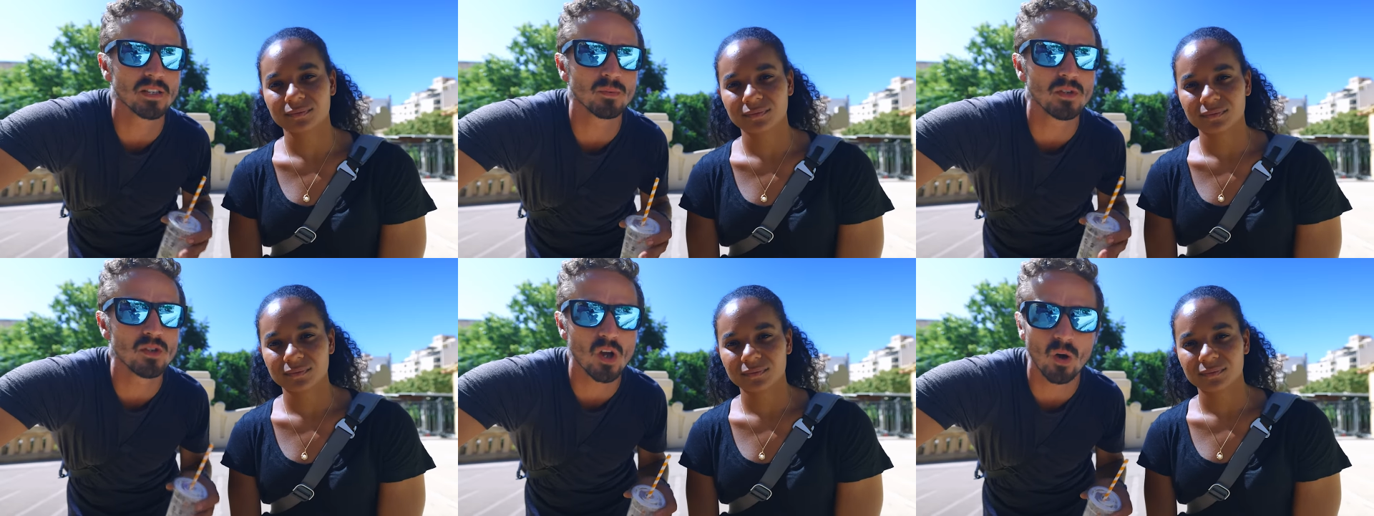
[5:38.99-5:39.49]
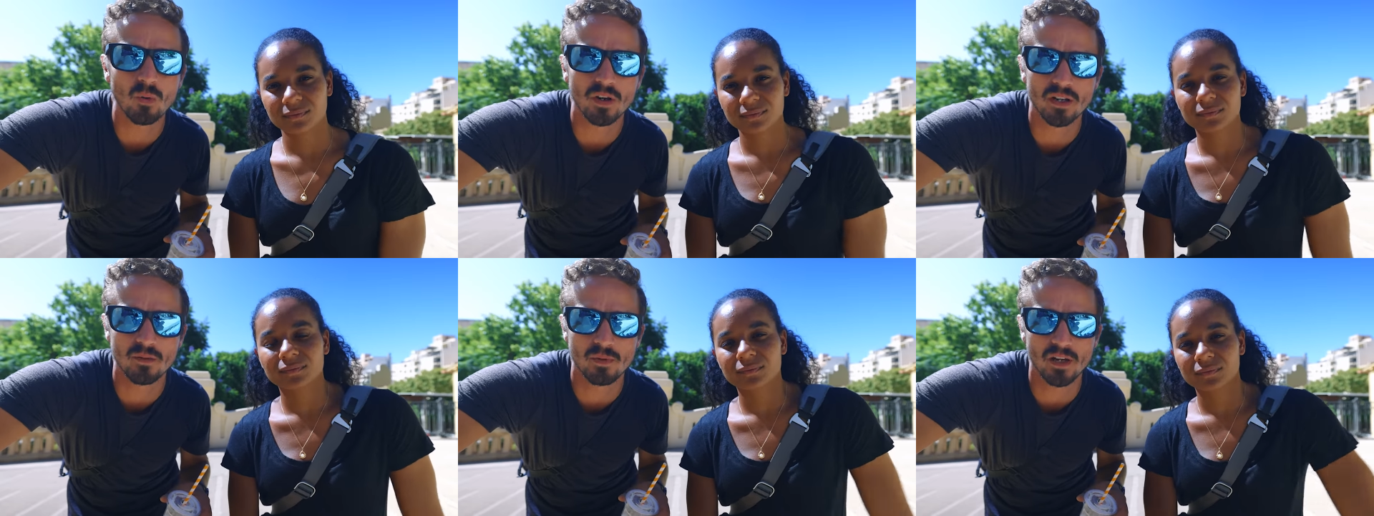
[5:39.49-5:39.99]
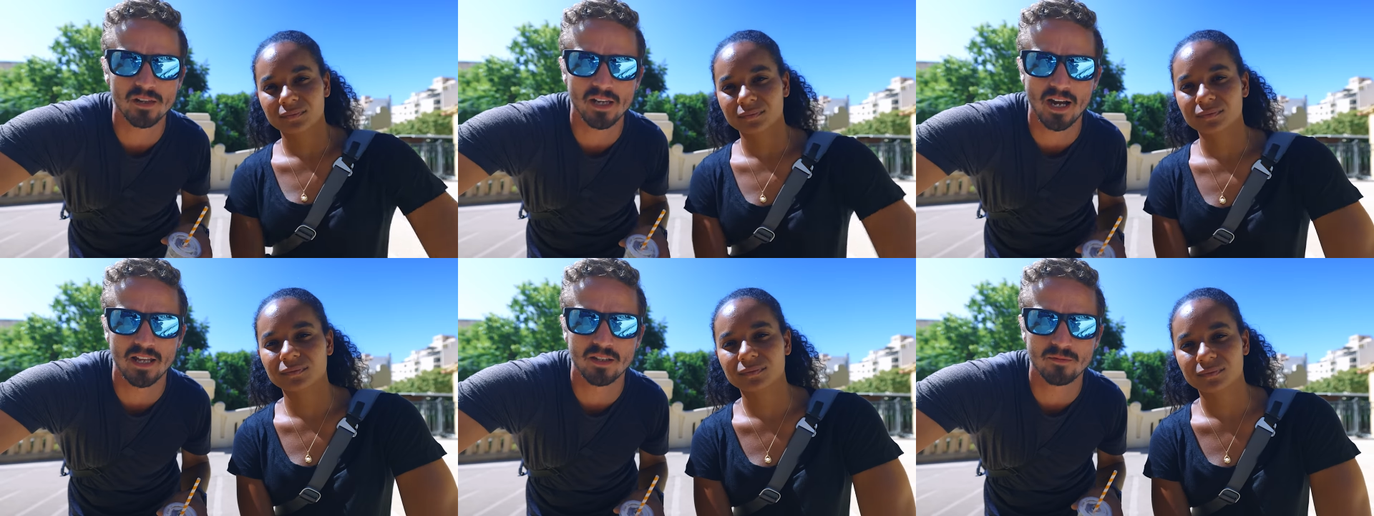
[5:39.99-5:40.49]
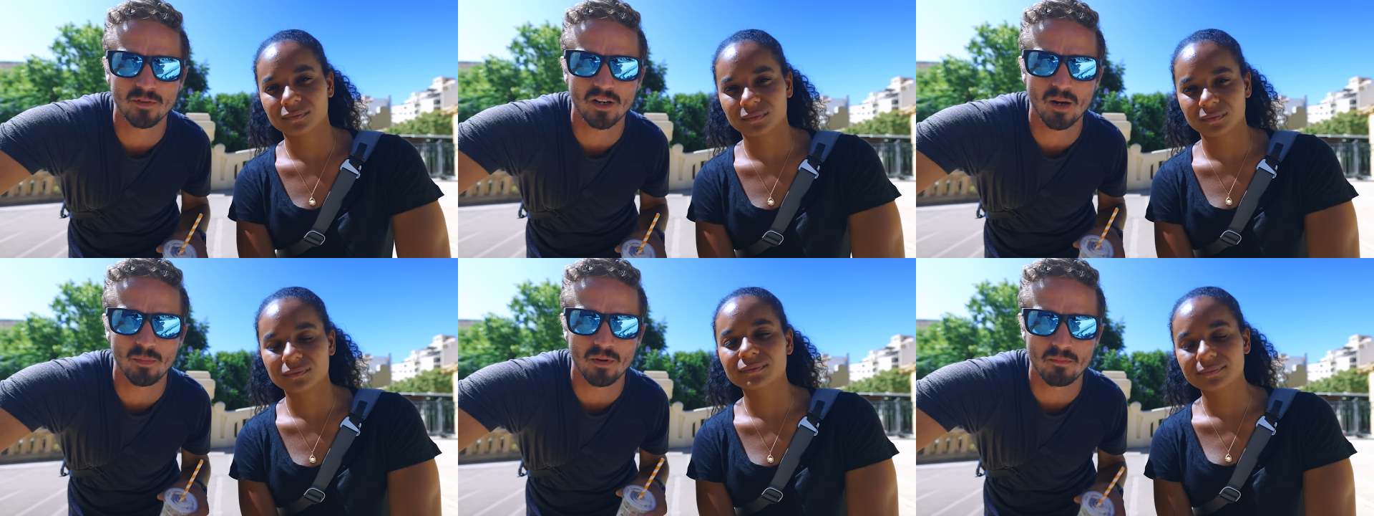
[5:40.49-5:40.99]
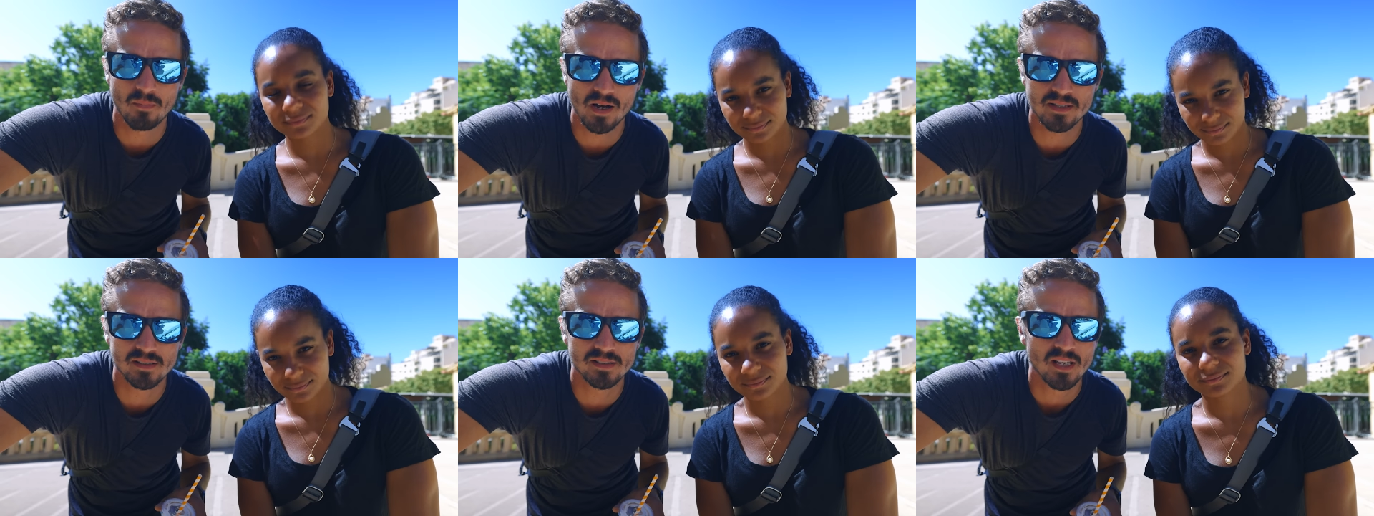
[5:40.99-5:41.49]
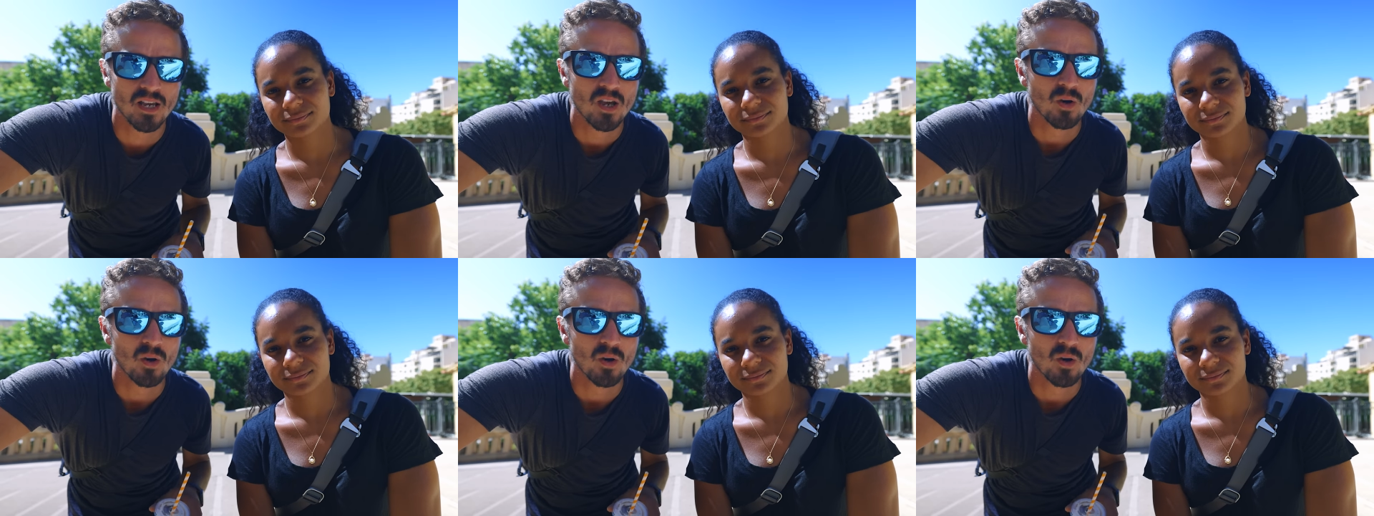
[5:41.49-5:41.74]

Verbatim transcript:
Speaker 1: we know we're going to be on the island for a couple of months.